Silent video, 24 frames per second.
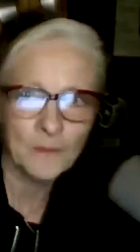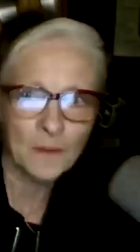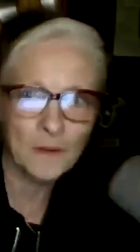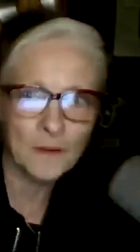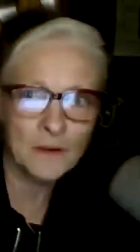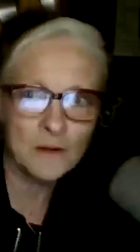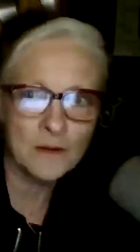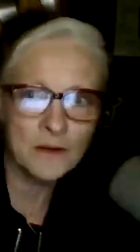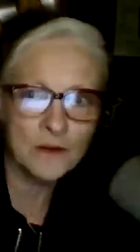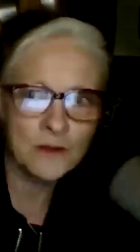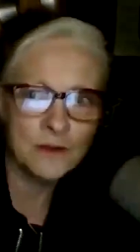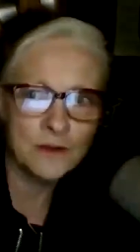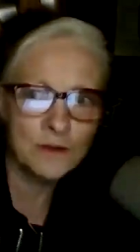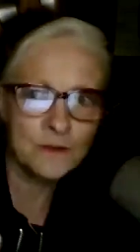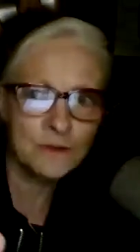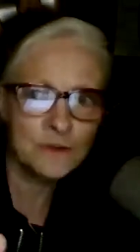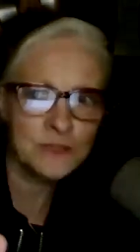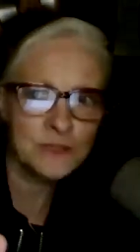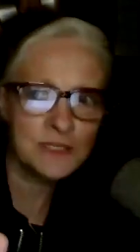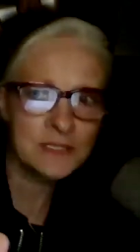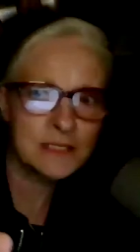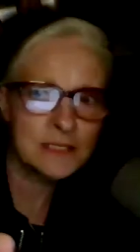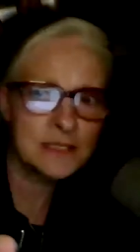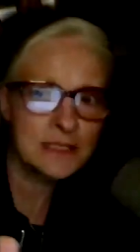Can you
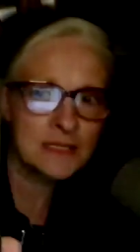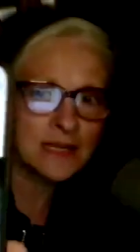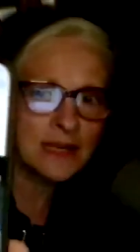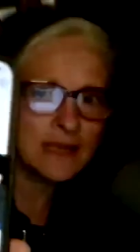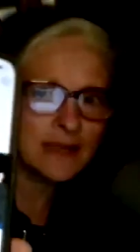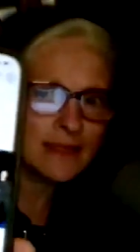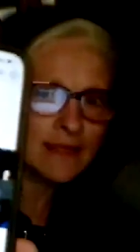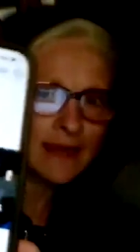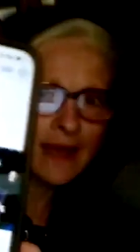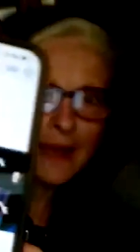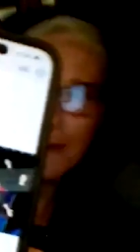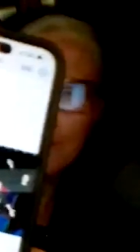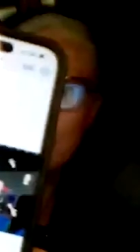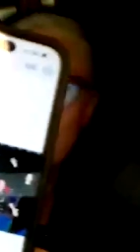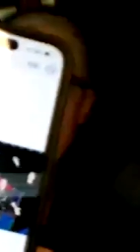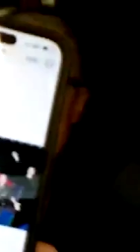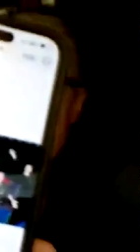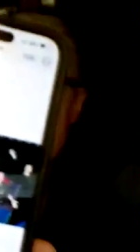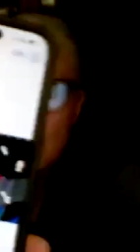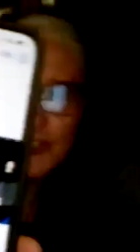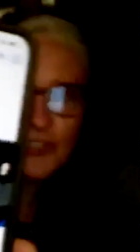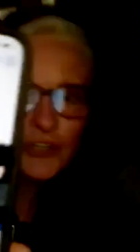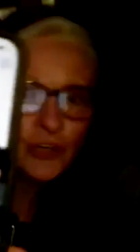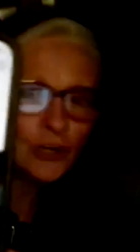see that
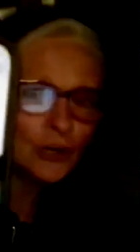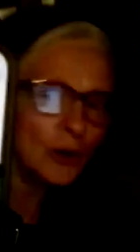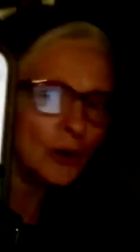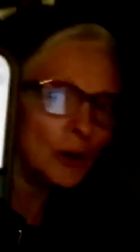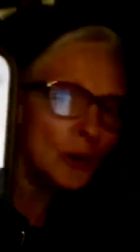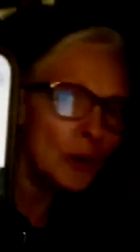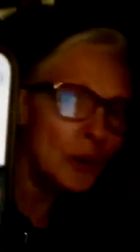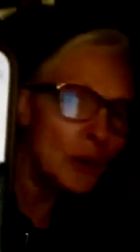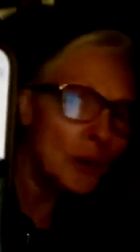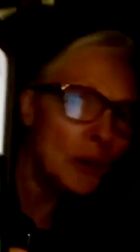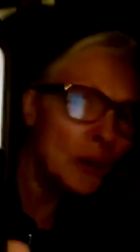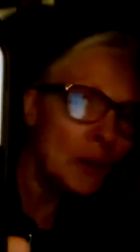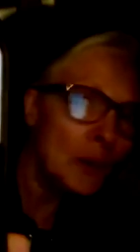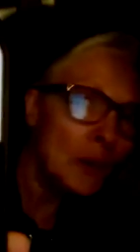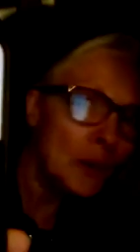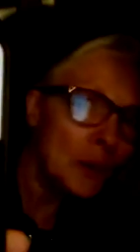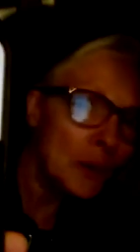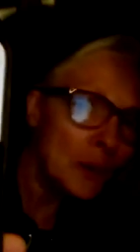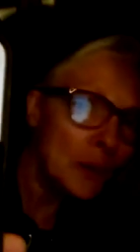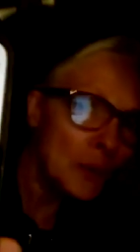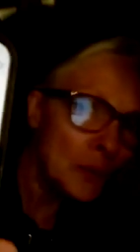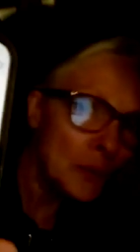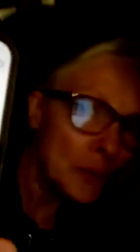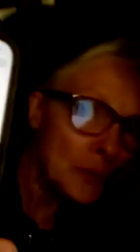picture?
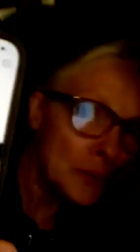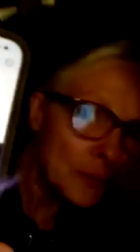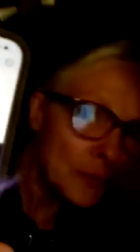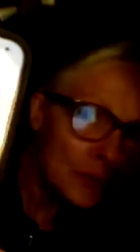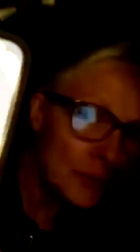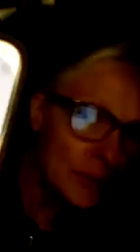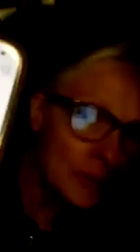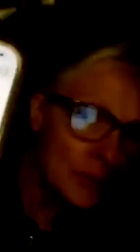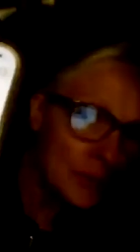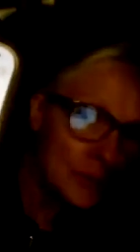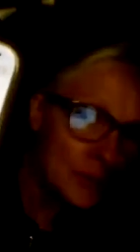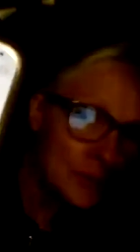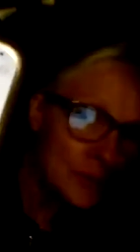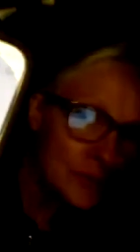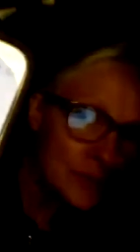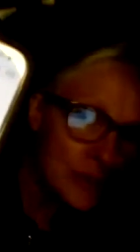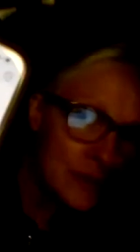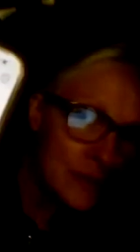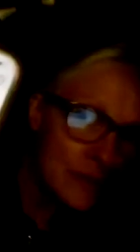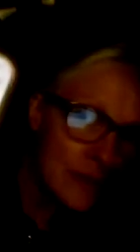Do you see